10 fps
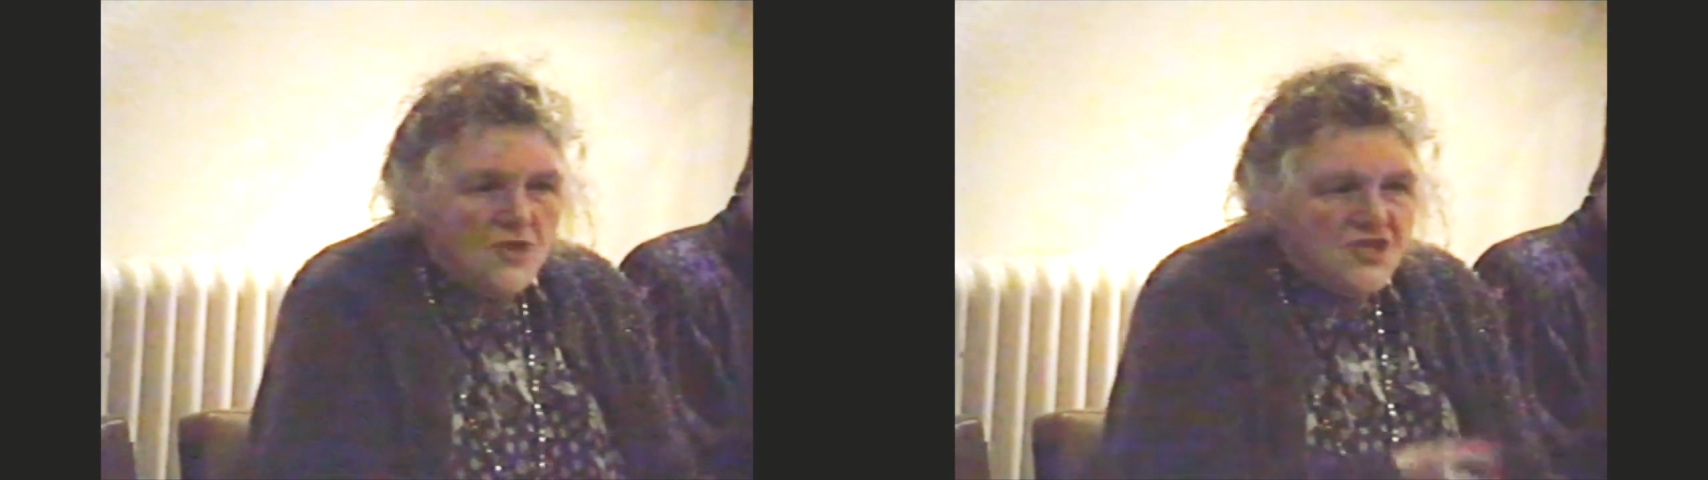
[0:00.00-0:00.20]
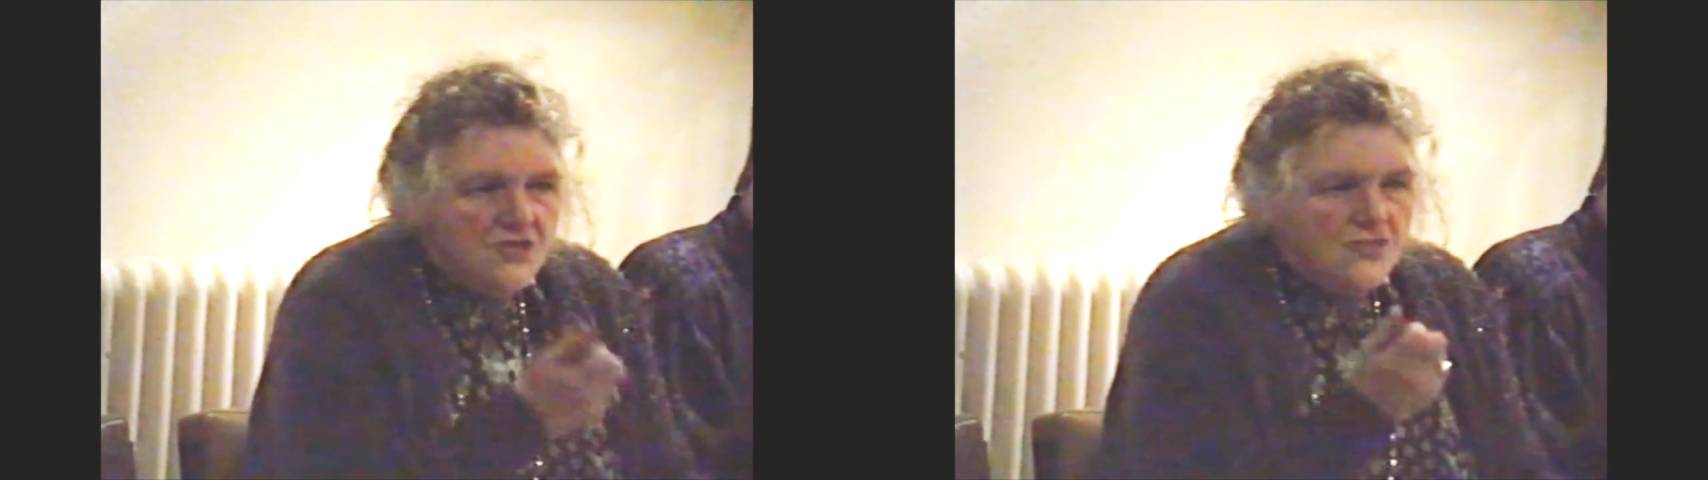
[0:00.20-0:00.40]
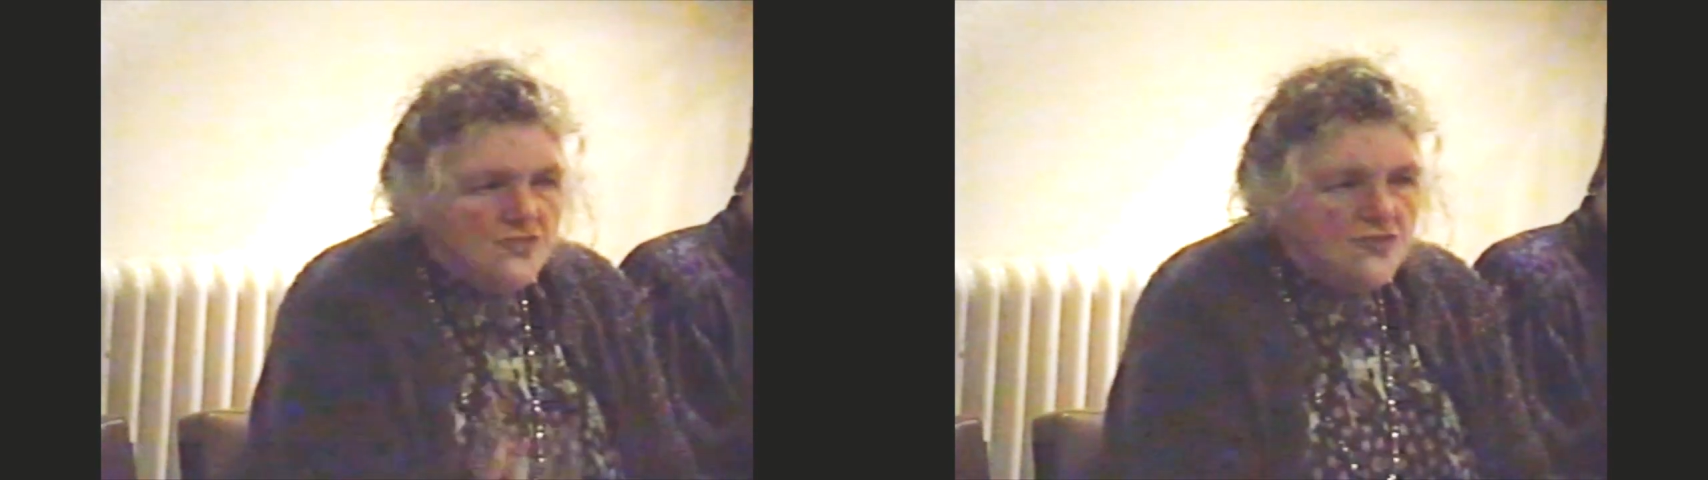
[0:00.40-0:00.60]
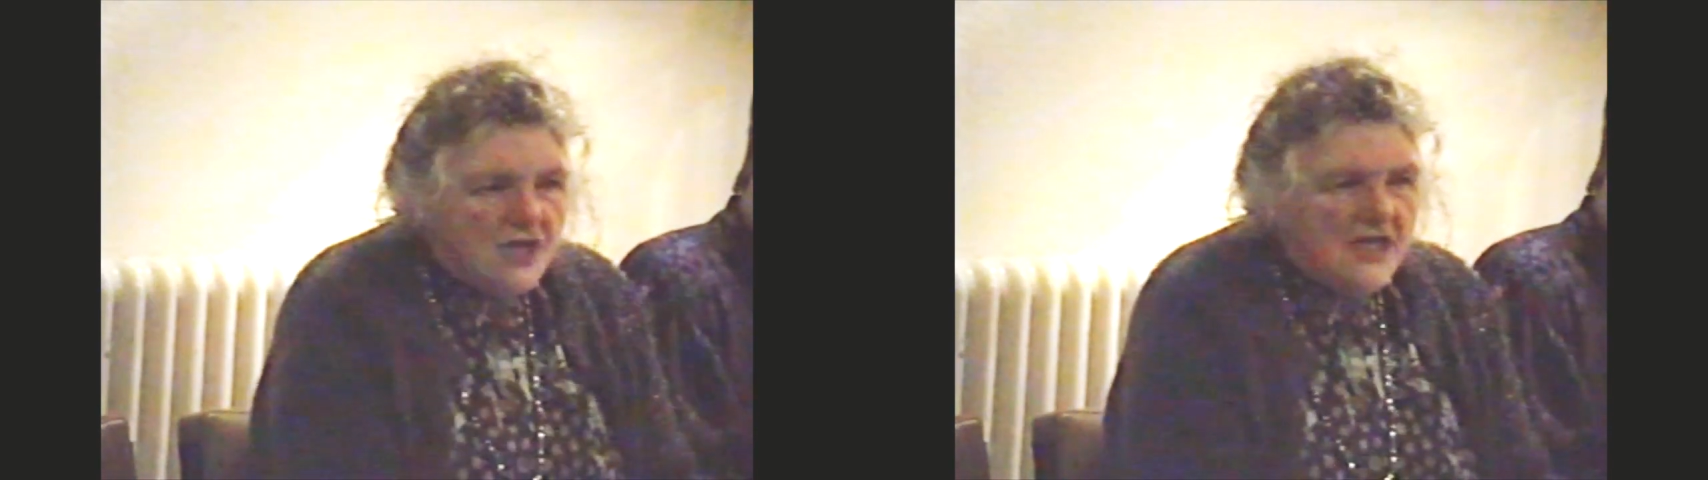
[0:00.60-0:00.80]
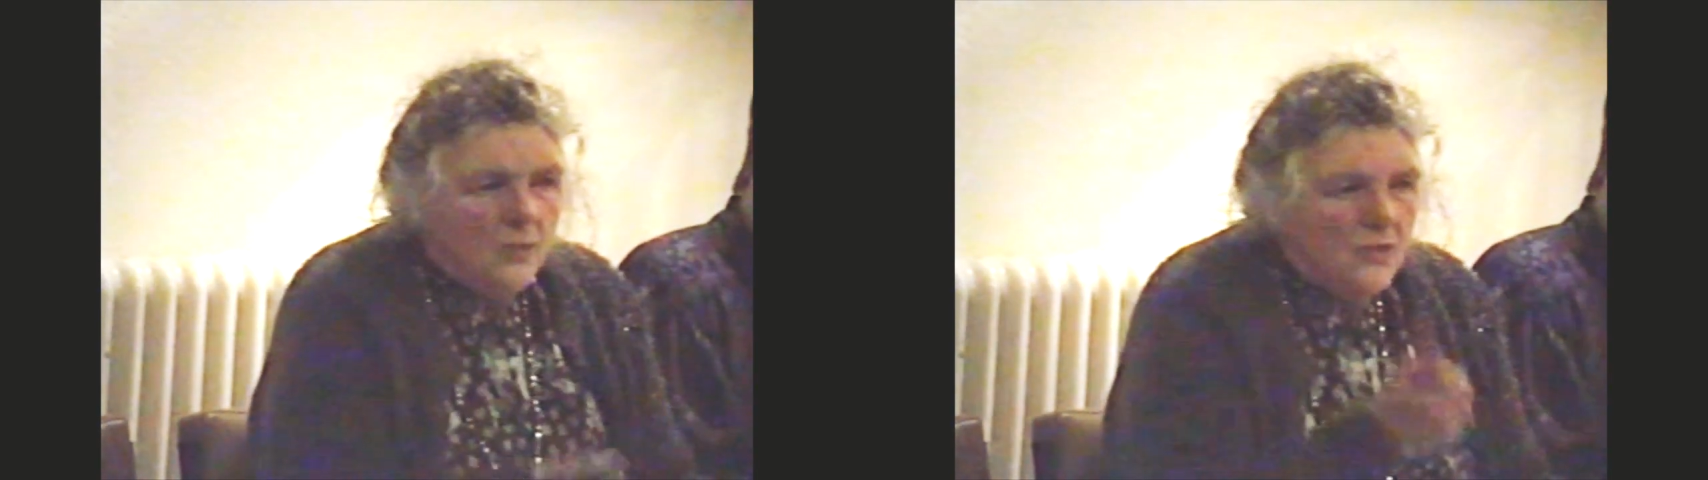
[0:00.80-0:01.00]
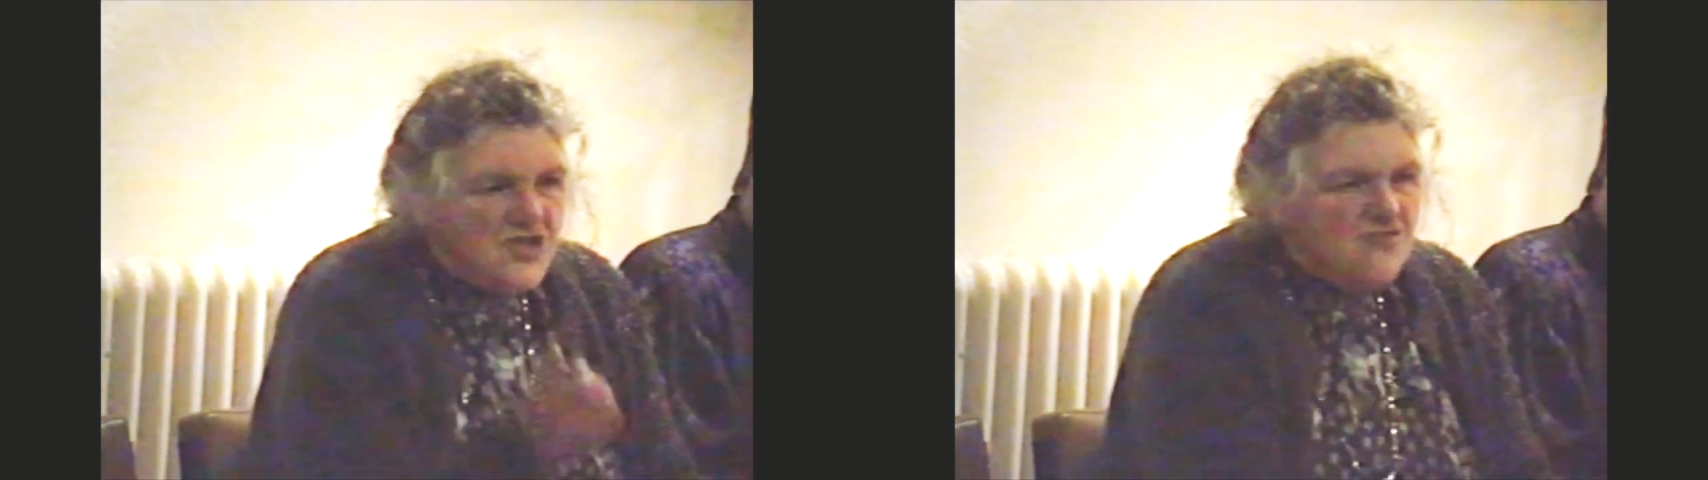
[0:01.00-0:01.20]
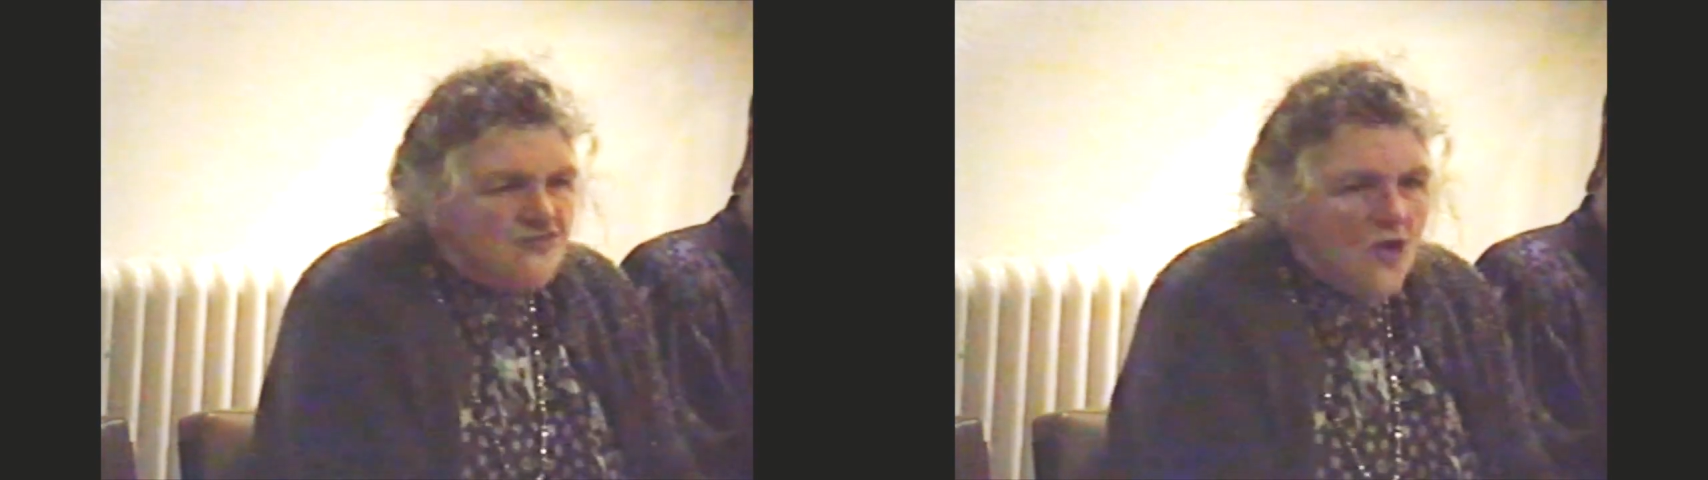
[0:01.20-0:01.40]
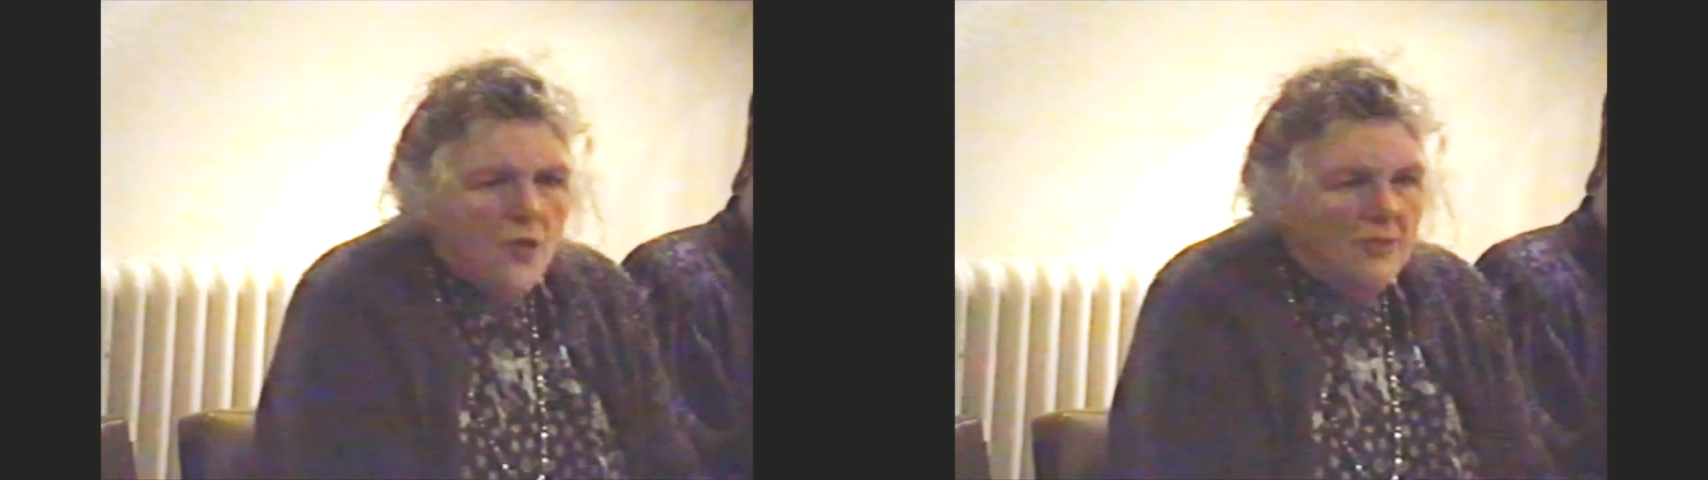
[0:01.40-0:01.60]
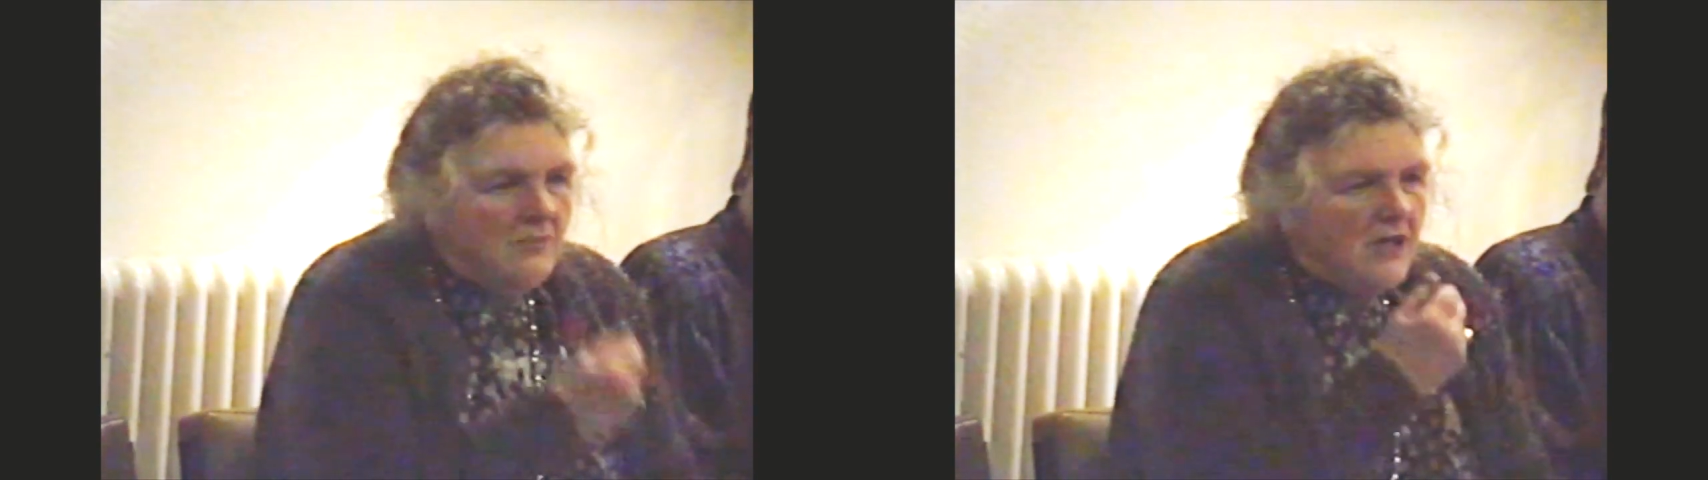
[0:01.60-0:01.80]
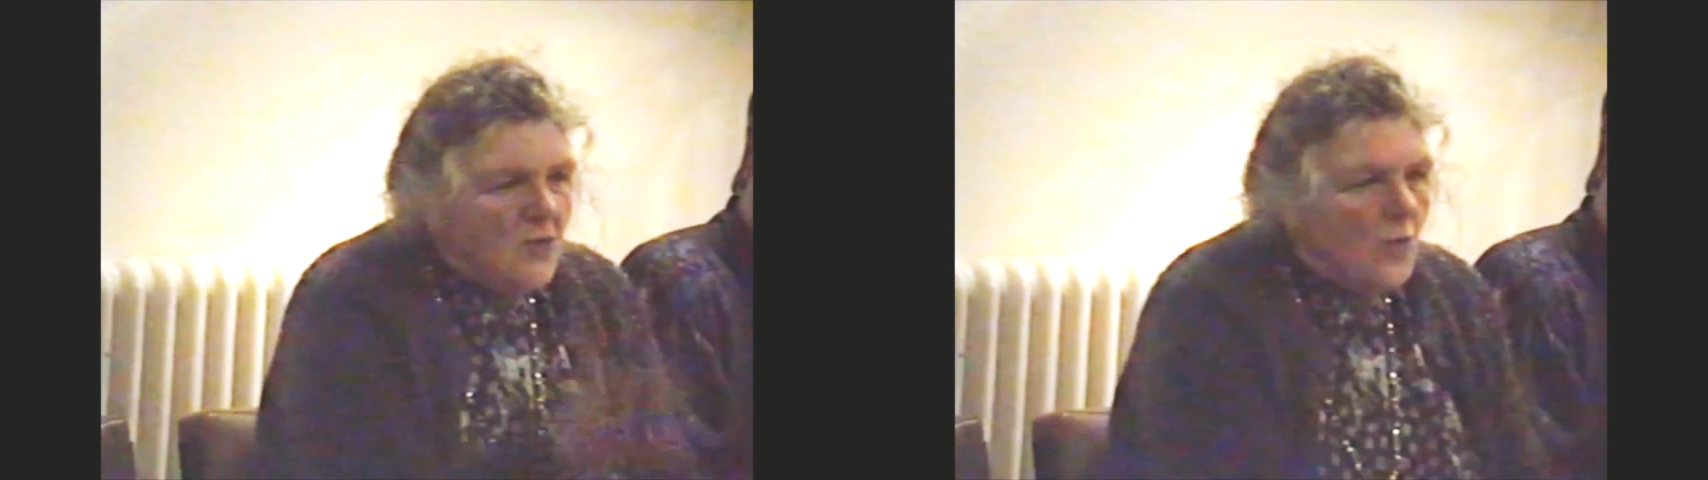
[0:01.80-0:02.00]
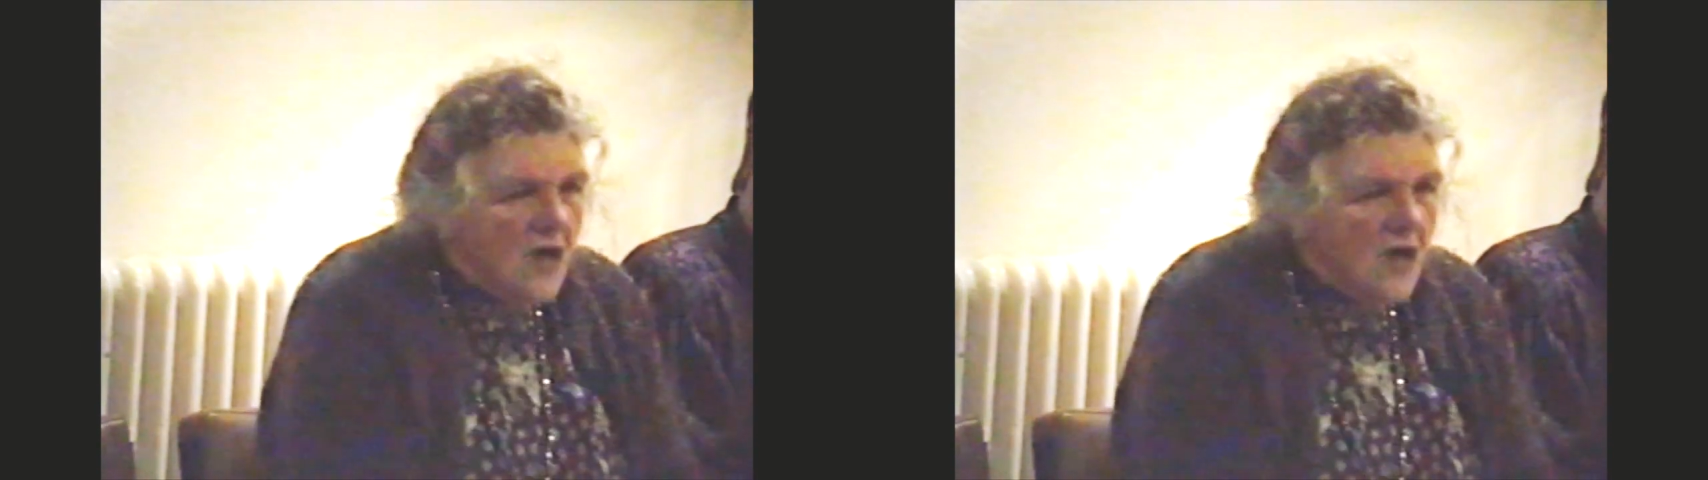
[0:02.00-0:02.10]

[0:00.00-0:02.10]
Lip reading: Was it Greek? Was it Roman money?